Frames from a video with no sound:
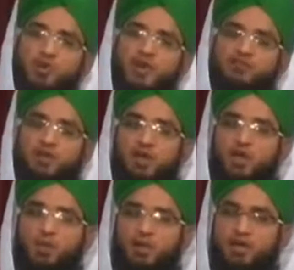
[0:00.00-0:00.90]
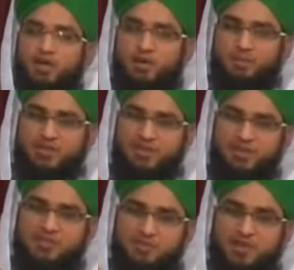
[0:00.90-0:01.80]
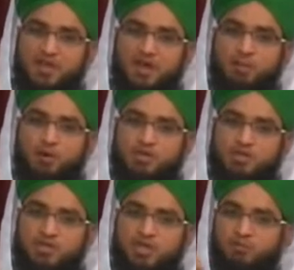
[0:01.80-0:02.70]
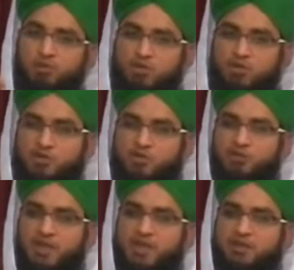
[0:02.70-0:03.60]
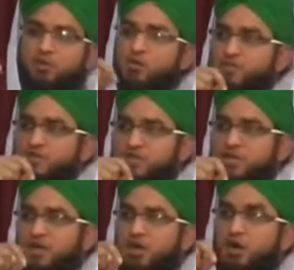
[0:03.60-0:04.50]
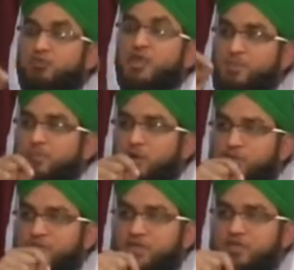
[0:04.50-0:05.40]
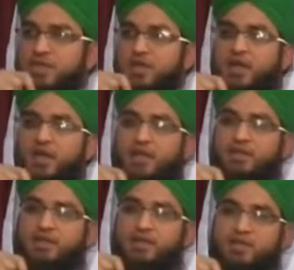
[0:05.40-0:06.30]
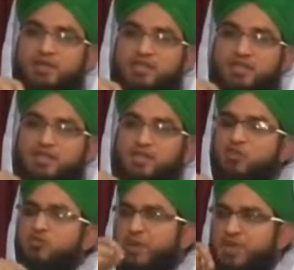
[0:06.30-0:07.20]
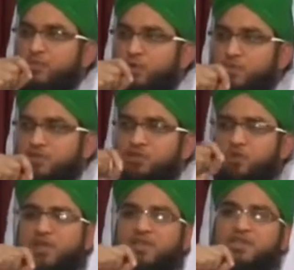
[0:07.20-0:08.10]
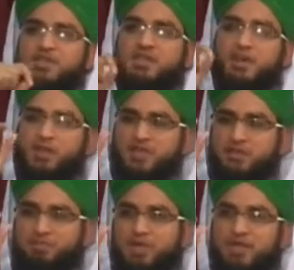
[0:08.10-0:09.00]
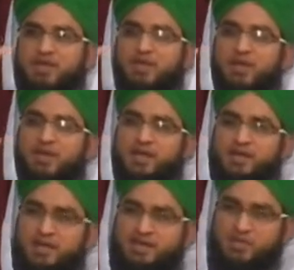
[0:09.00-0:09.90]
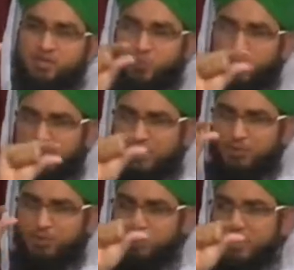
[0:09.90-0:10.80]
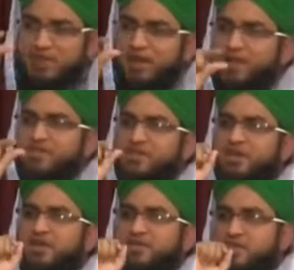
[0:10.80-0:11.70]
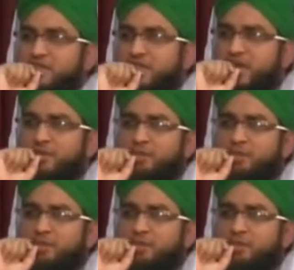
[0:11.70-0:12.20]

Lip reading: we are basically speaking about the importance of breaking promises, of keeping promises, and the sins of breaking promises. Look at this, the Madani pearl that's wooden between the lines here is this, that